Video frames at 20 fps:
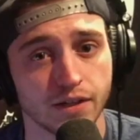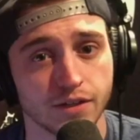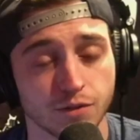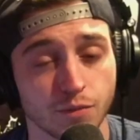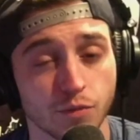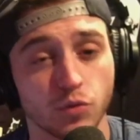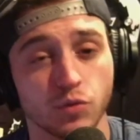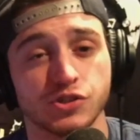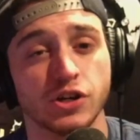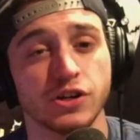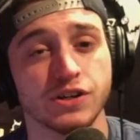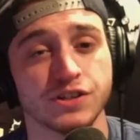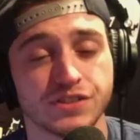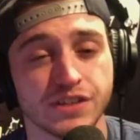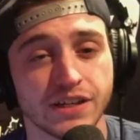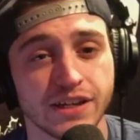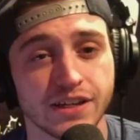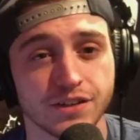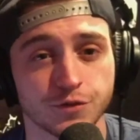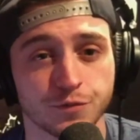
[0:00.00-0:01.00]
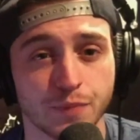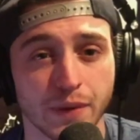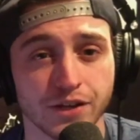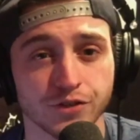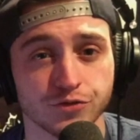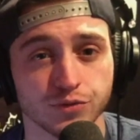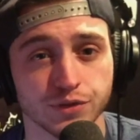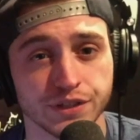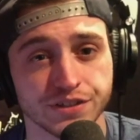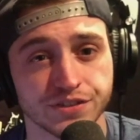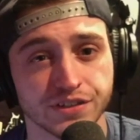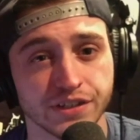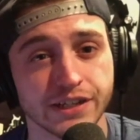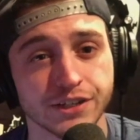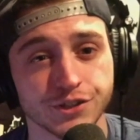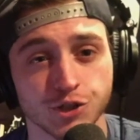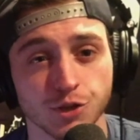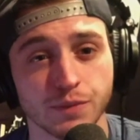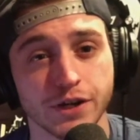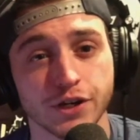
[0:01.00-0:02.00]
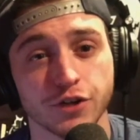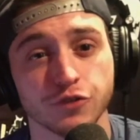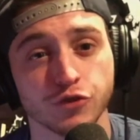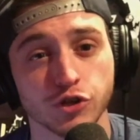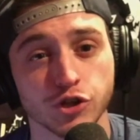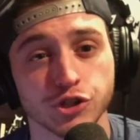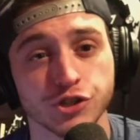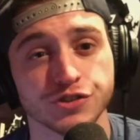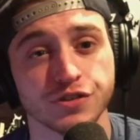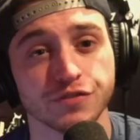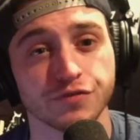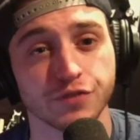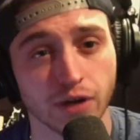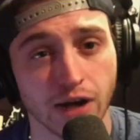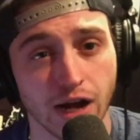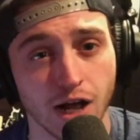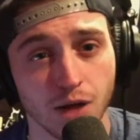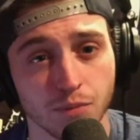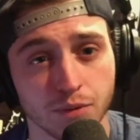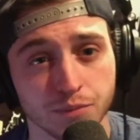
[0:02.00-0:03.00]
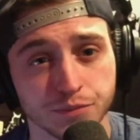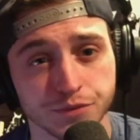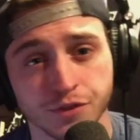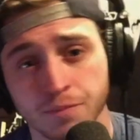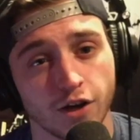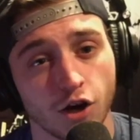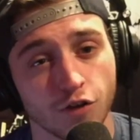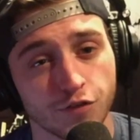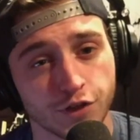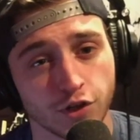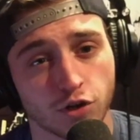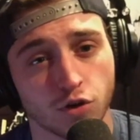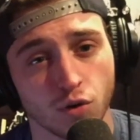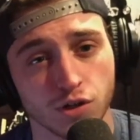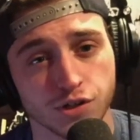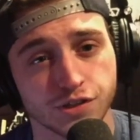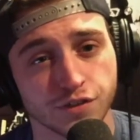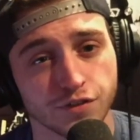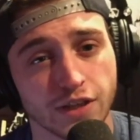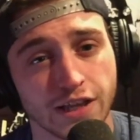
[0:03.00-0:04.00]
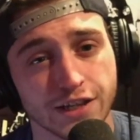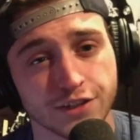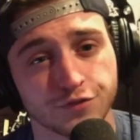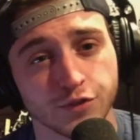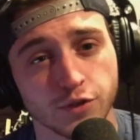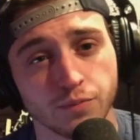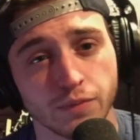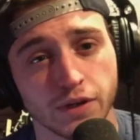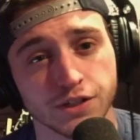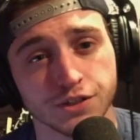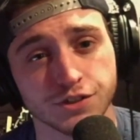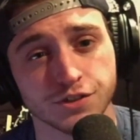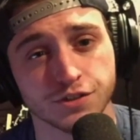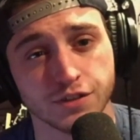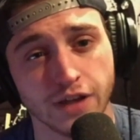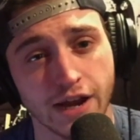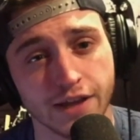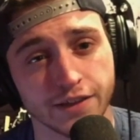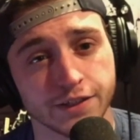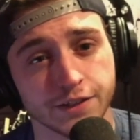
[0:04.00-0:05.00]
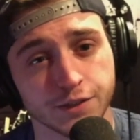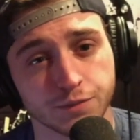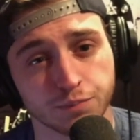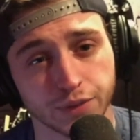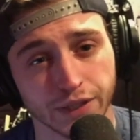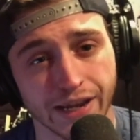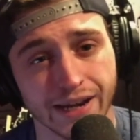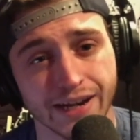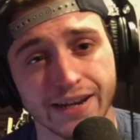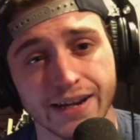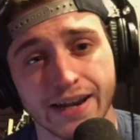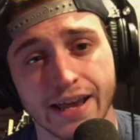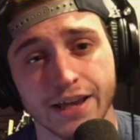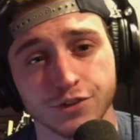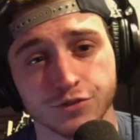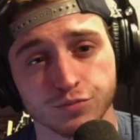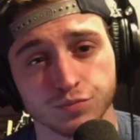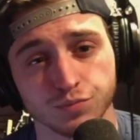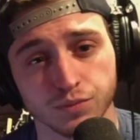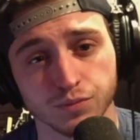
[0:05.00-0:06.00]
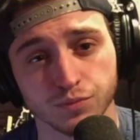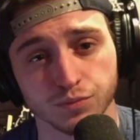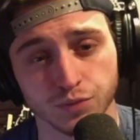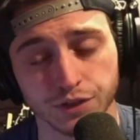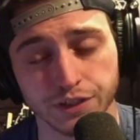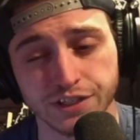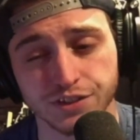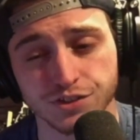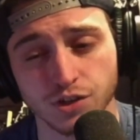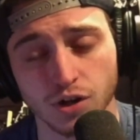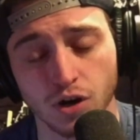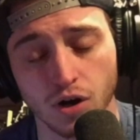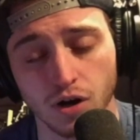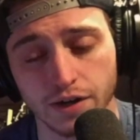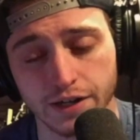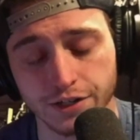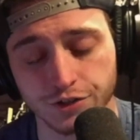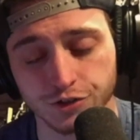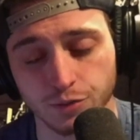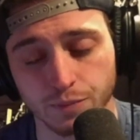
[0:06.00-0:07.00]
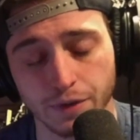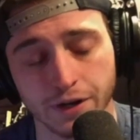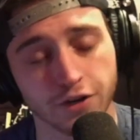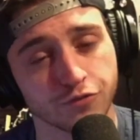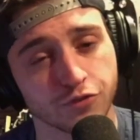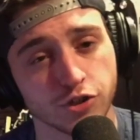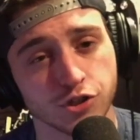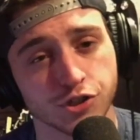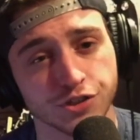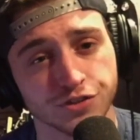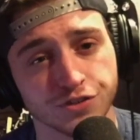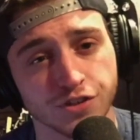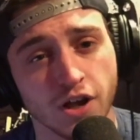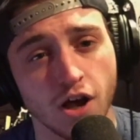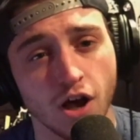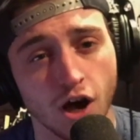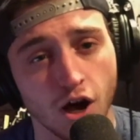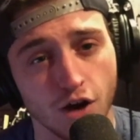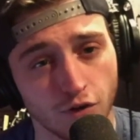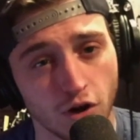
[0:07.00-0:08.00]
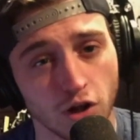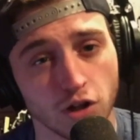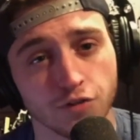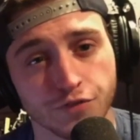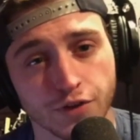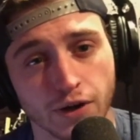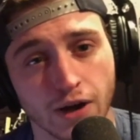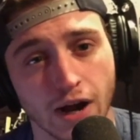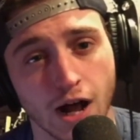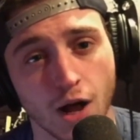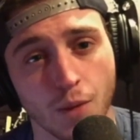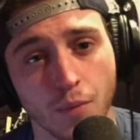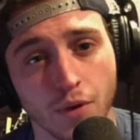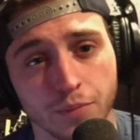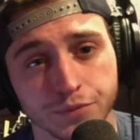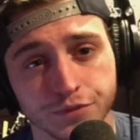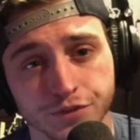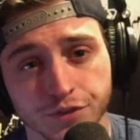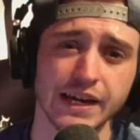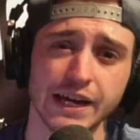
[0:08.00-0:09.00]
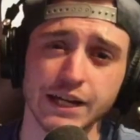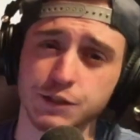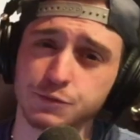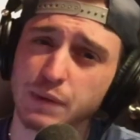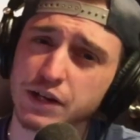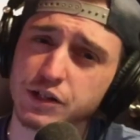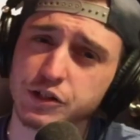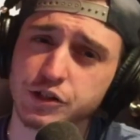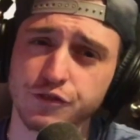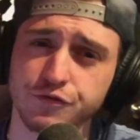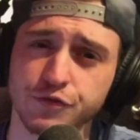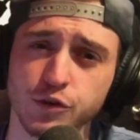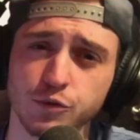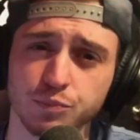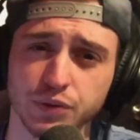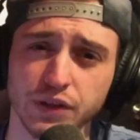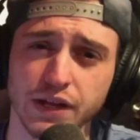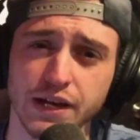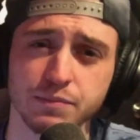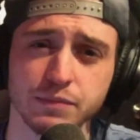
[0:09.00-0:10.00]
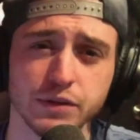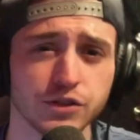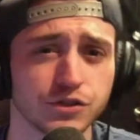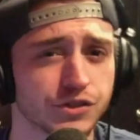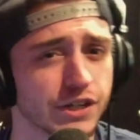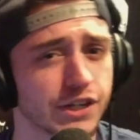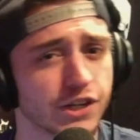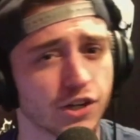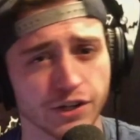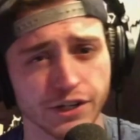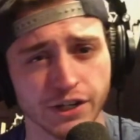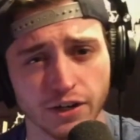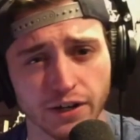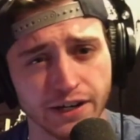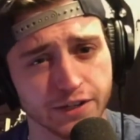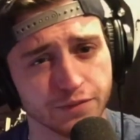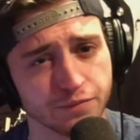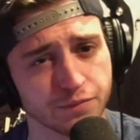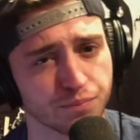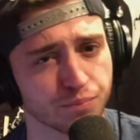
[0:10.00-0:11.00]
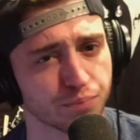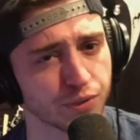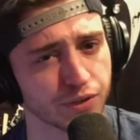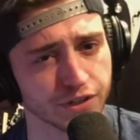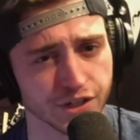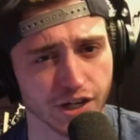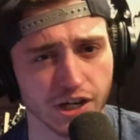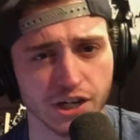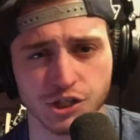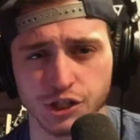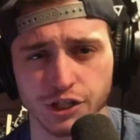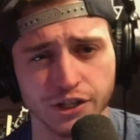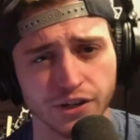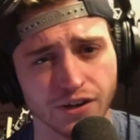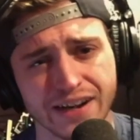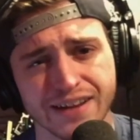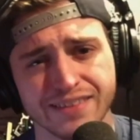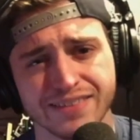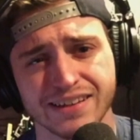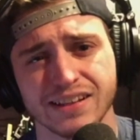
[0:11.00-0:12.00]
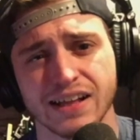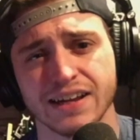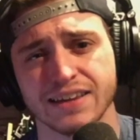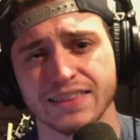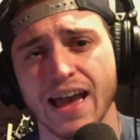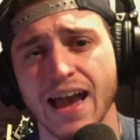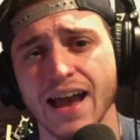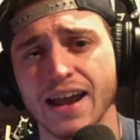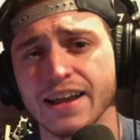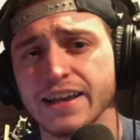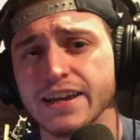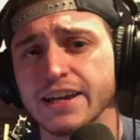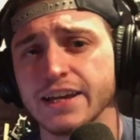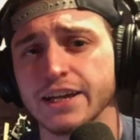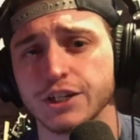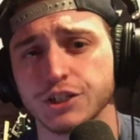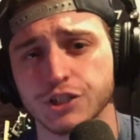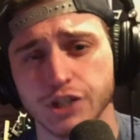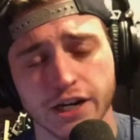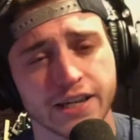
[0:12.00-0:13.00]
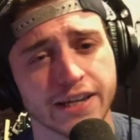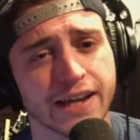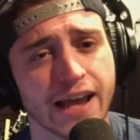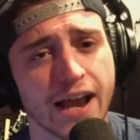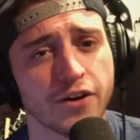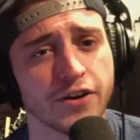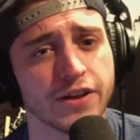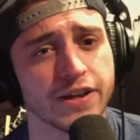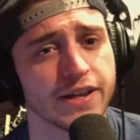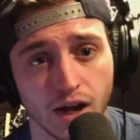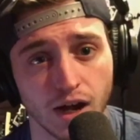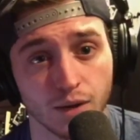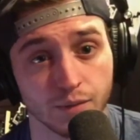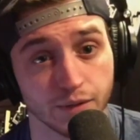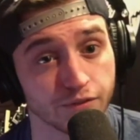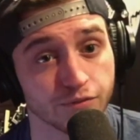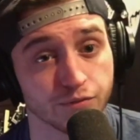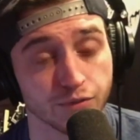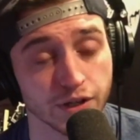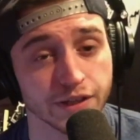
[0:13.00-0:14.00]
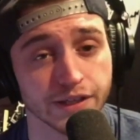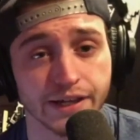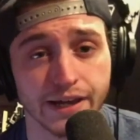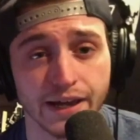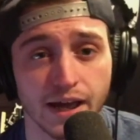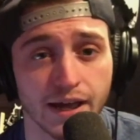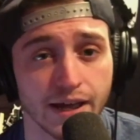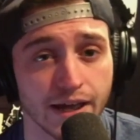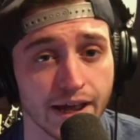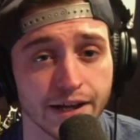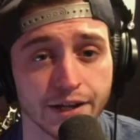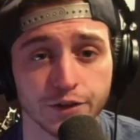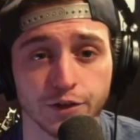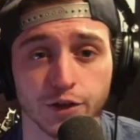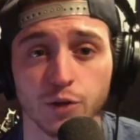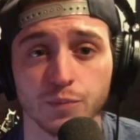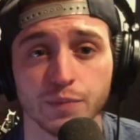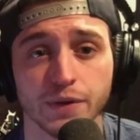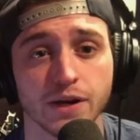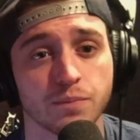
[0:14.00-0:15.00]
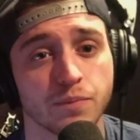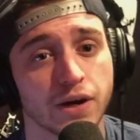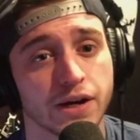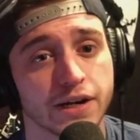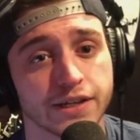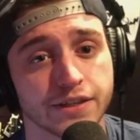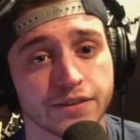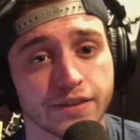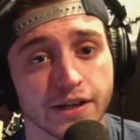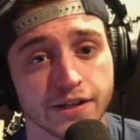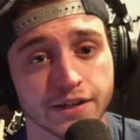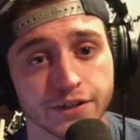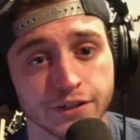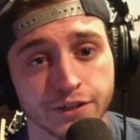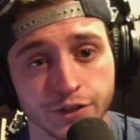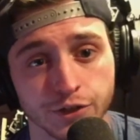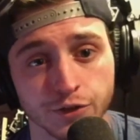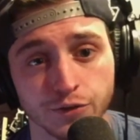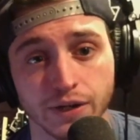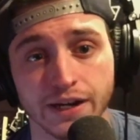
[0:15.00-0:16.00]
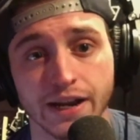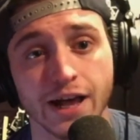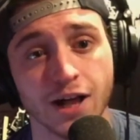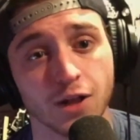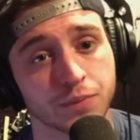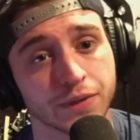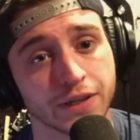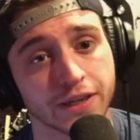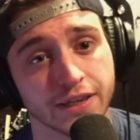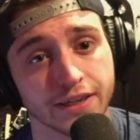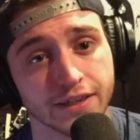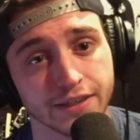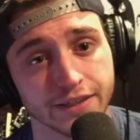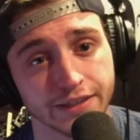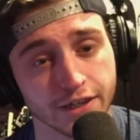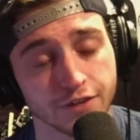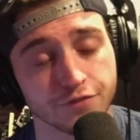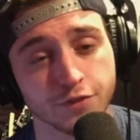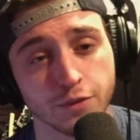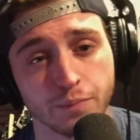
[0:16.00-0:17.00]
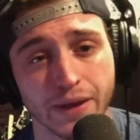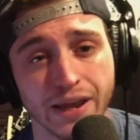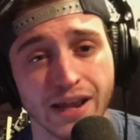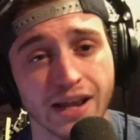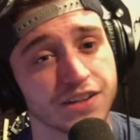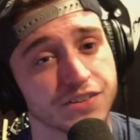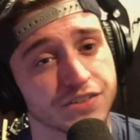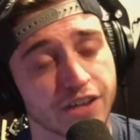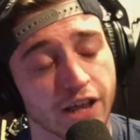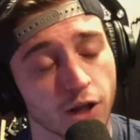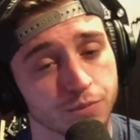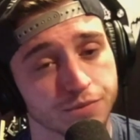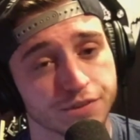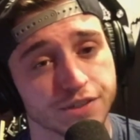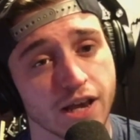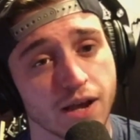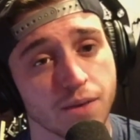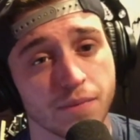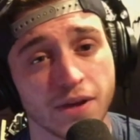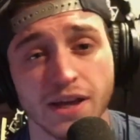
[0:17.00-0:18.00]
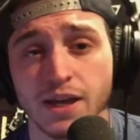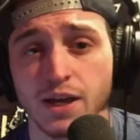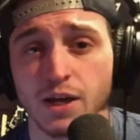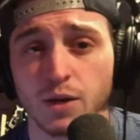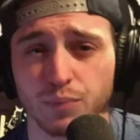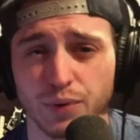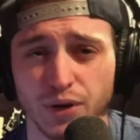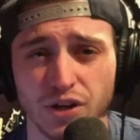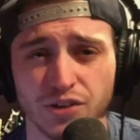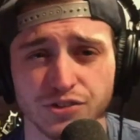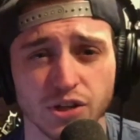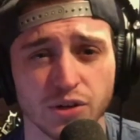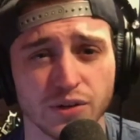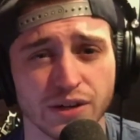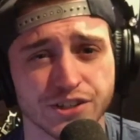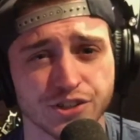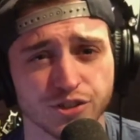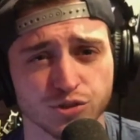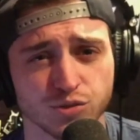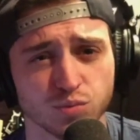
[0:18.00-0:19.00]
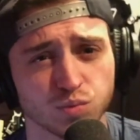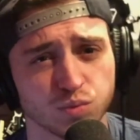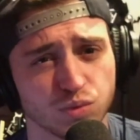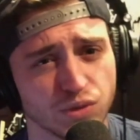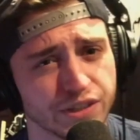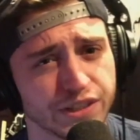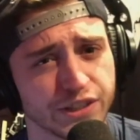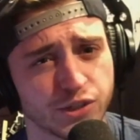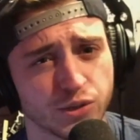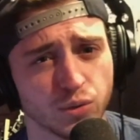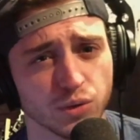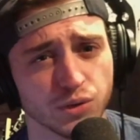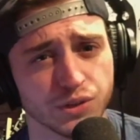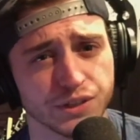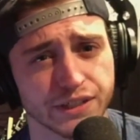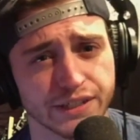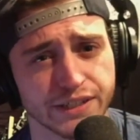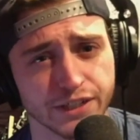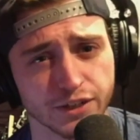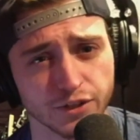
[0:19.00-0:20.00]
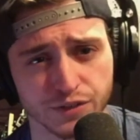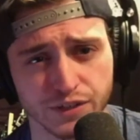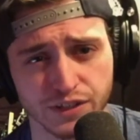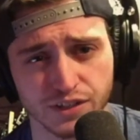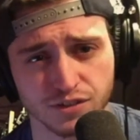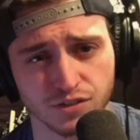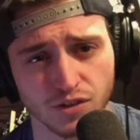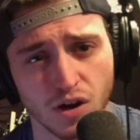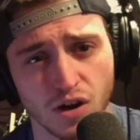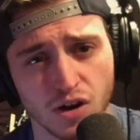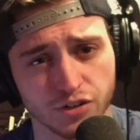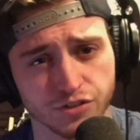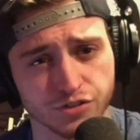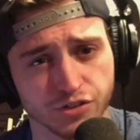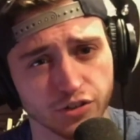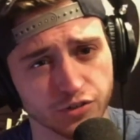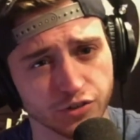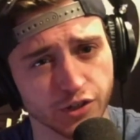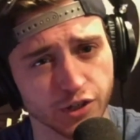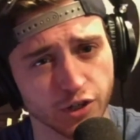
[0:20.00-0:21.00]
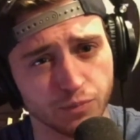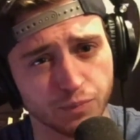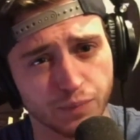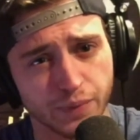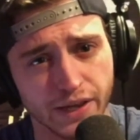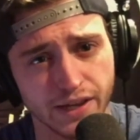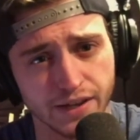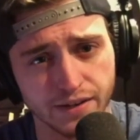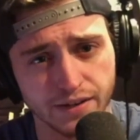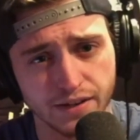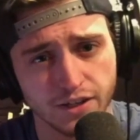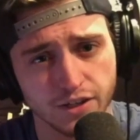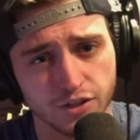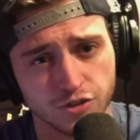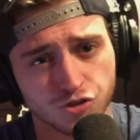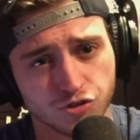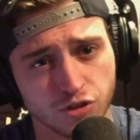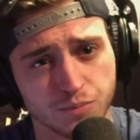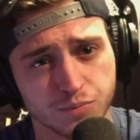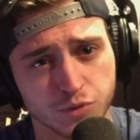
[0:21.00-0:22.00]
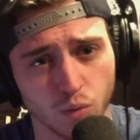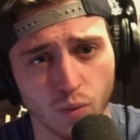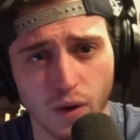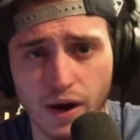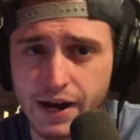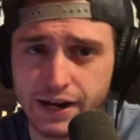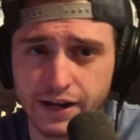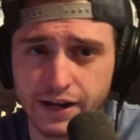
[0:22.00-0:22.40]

Something we're starting to see is bands releasing instrumental versions of their albums. Over the course of the last few months, Silent Planet has released instrumental versions of all of their albums. Especially if you play music or you're in production or anything like that, check it out. Really, any little bit of money that you can help give the bands helps them, but also it's just really cool to hear these songs a little bit stripped away